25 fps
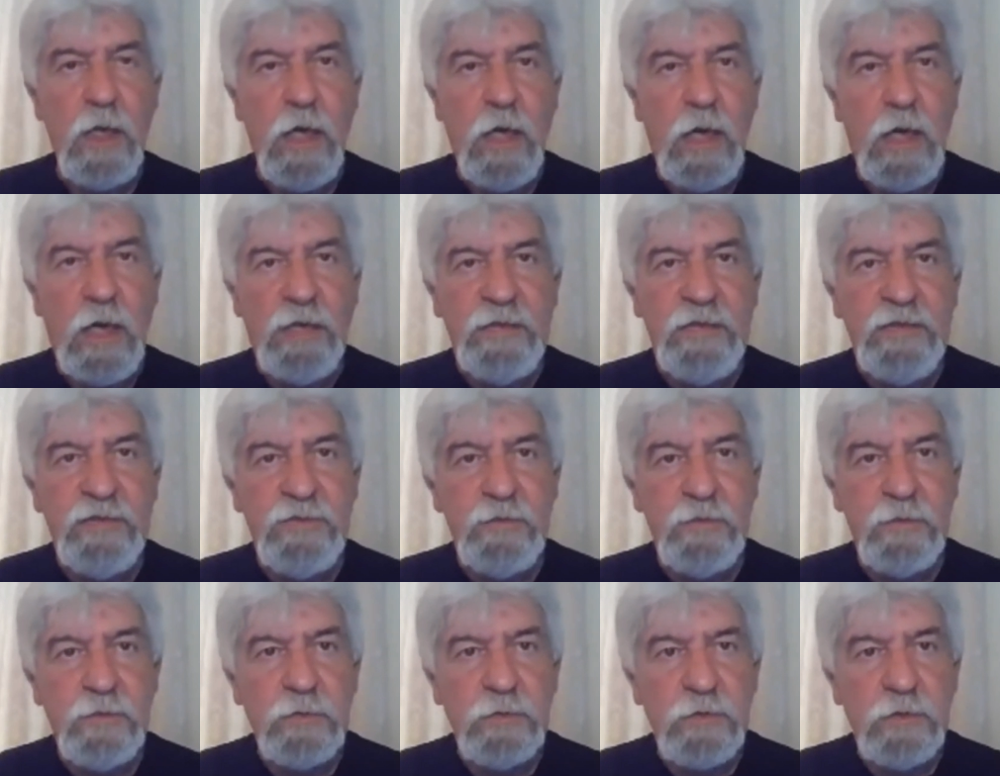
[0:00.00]
I
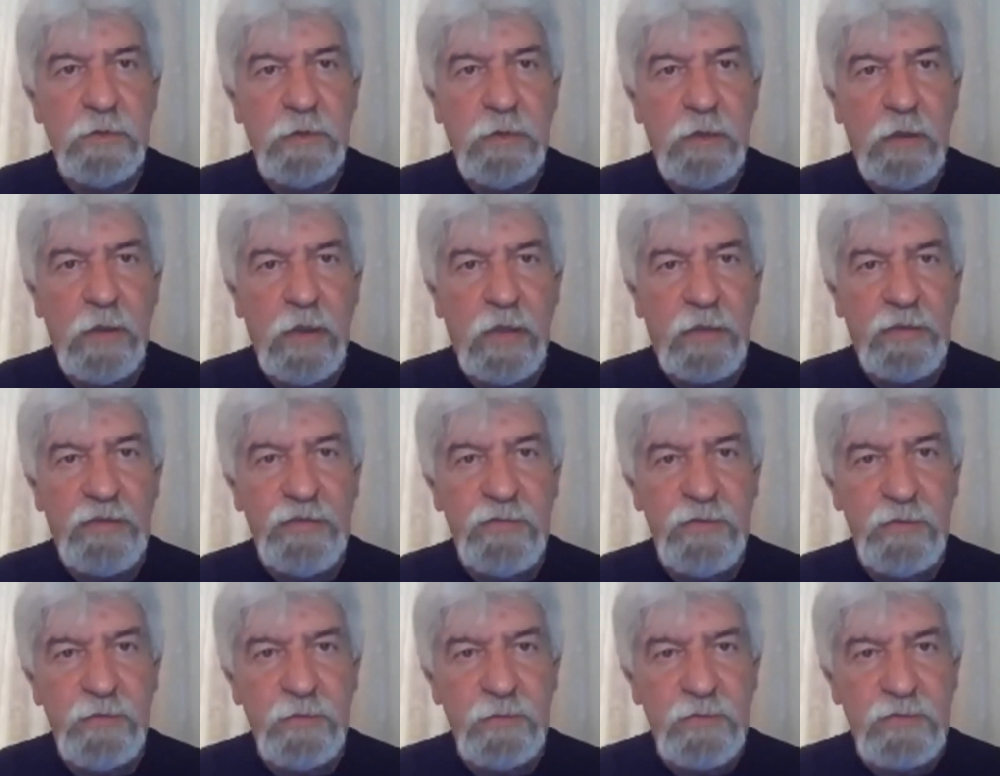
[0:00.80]
need
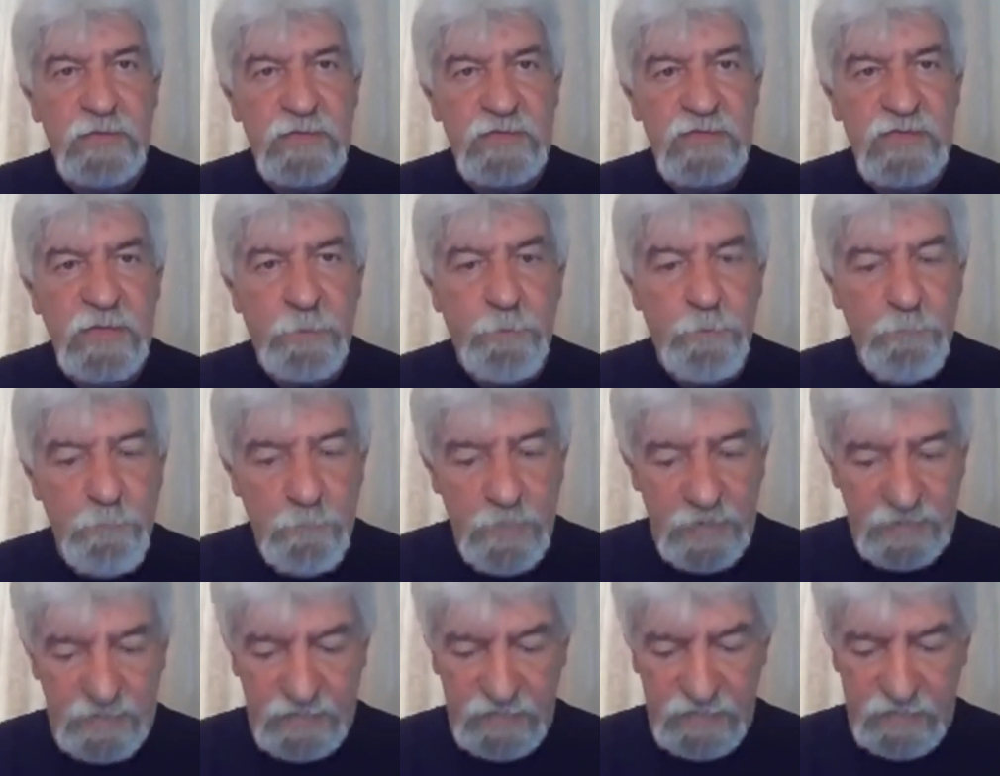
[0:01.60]
to
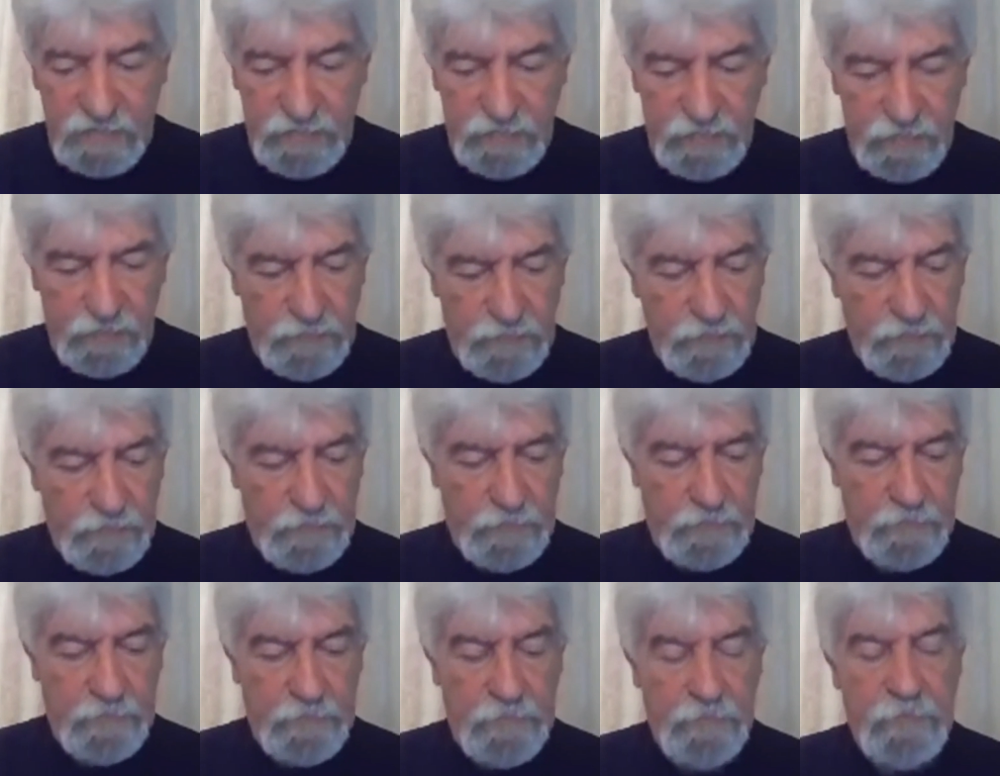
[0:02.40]
submit to you.
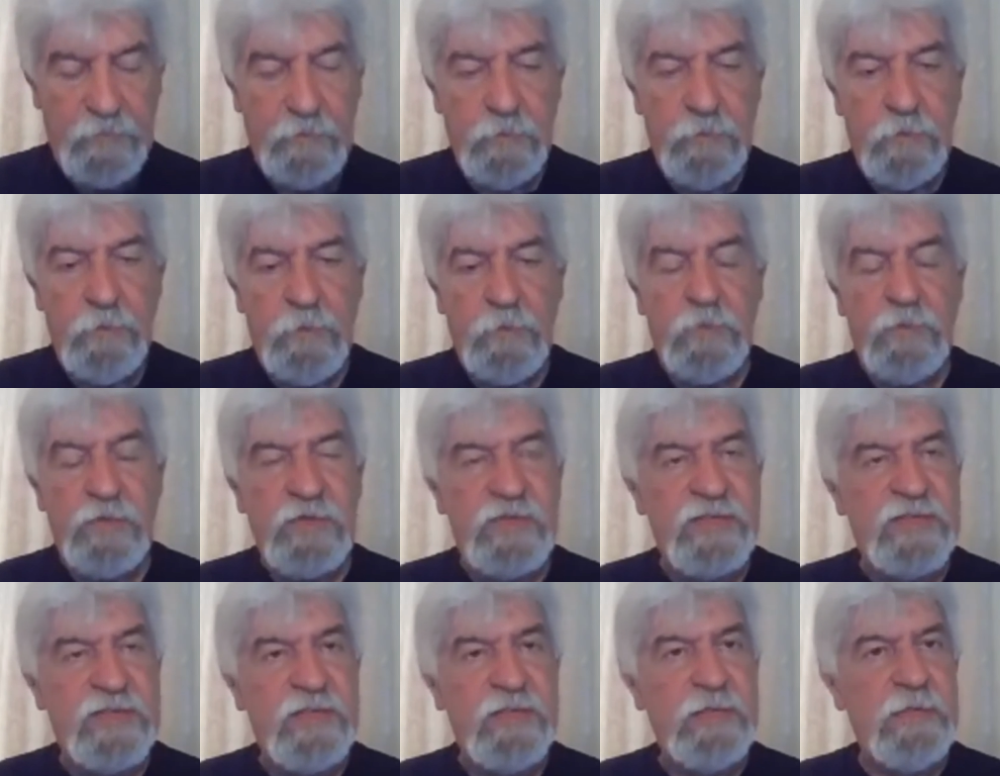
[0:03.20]
You
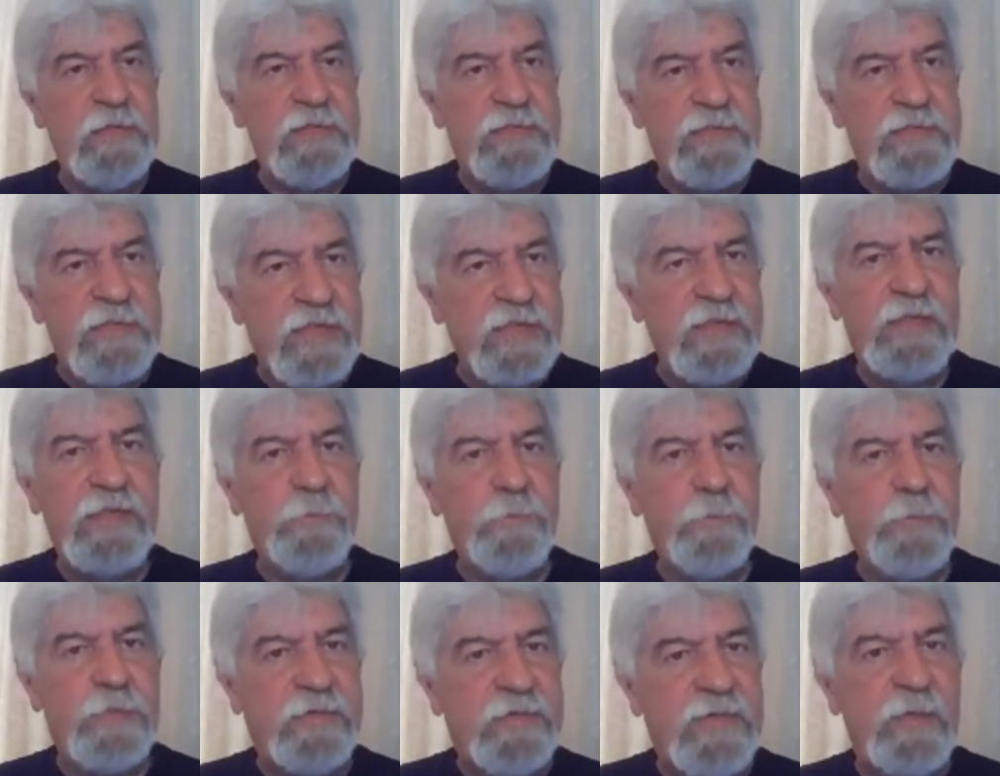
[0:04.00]
see,
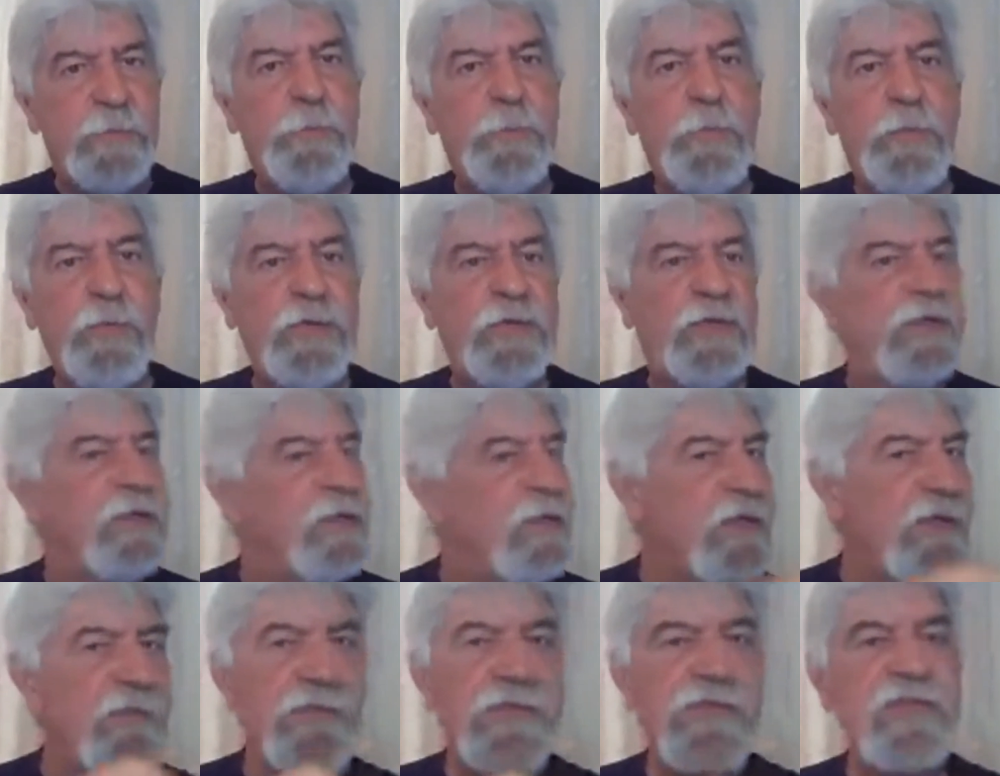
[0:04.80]
Jacob at that point
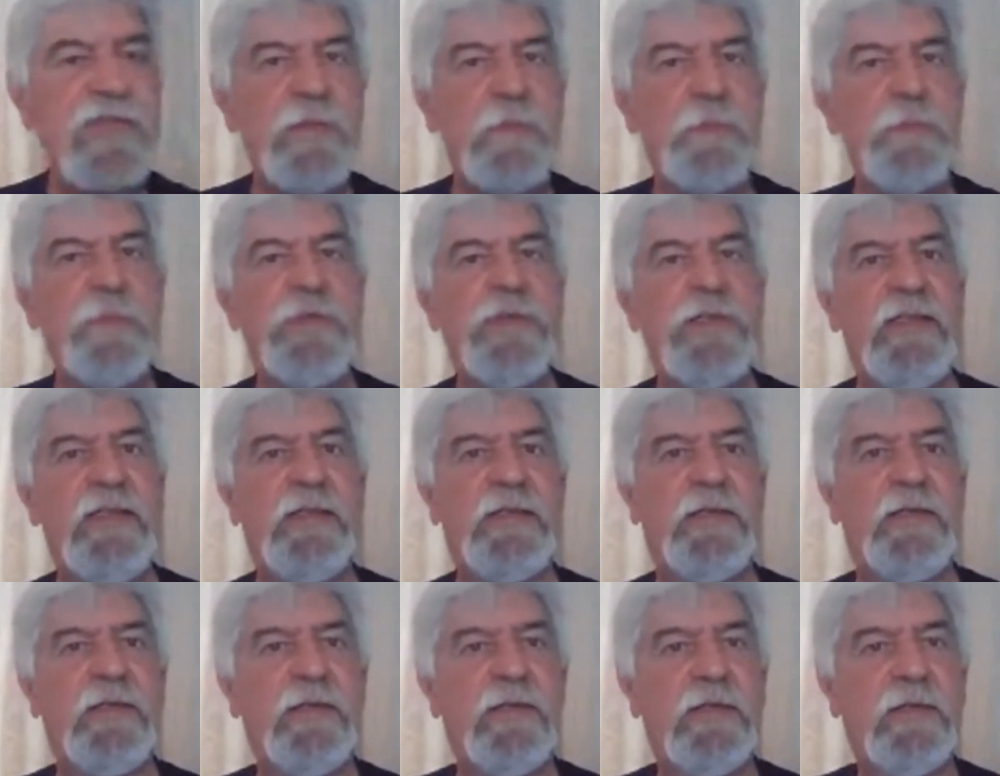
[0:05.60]
didn't even submit yet.
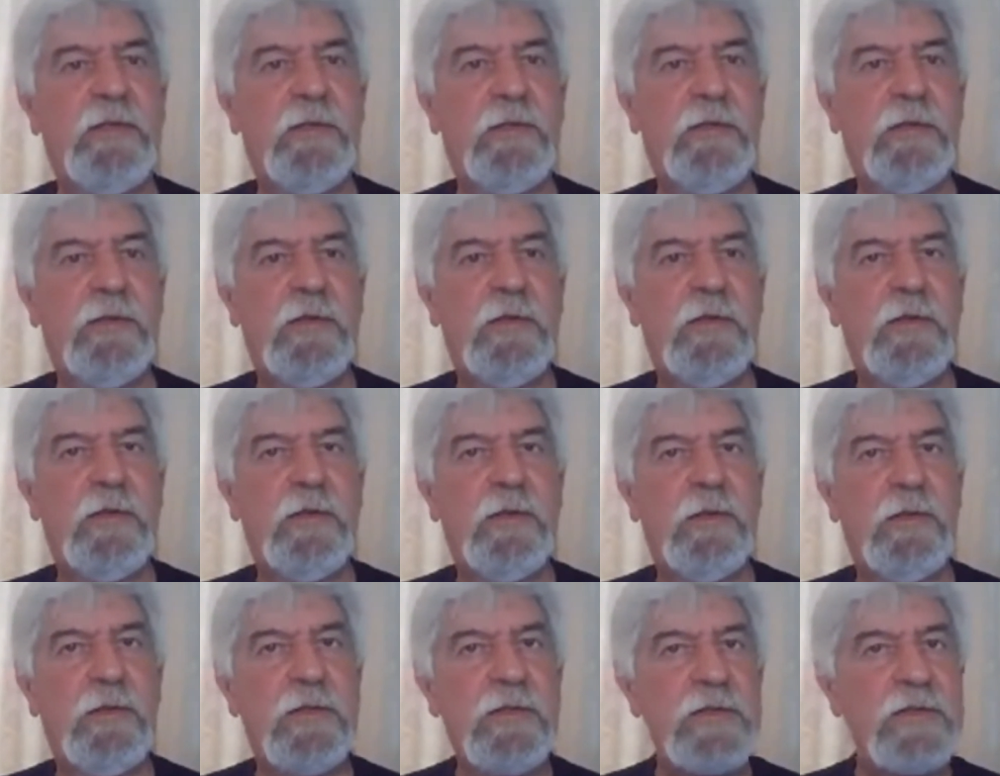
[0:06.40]

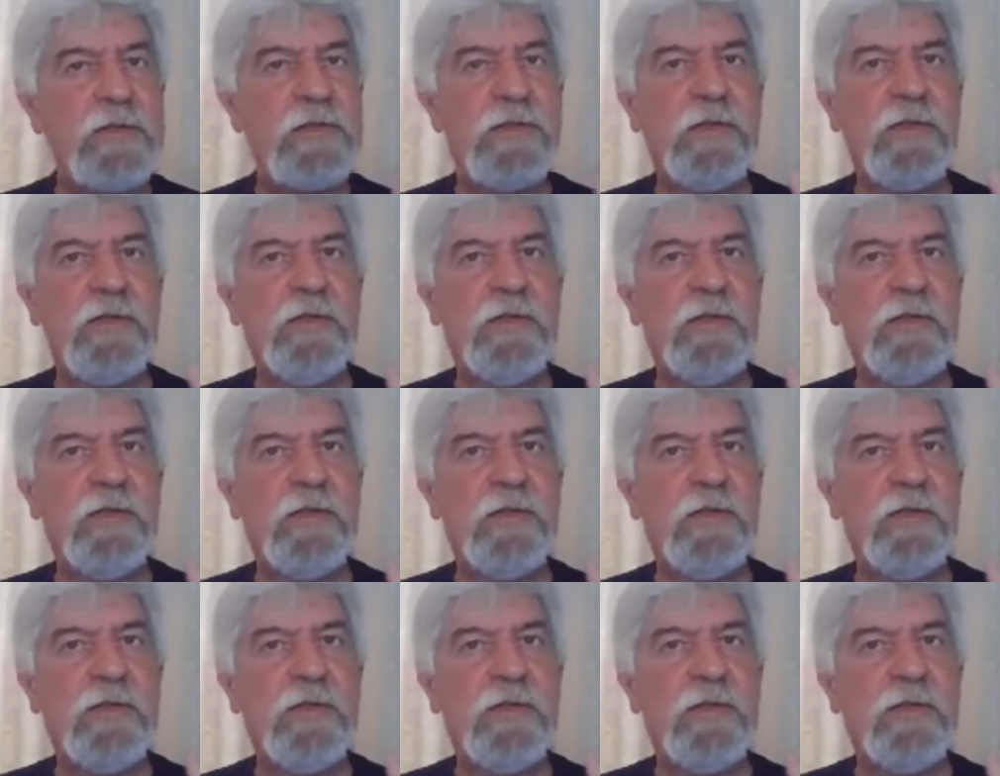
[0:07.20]
Listen,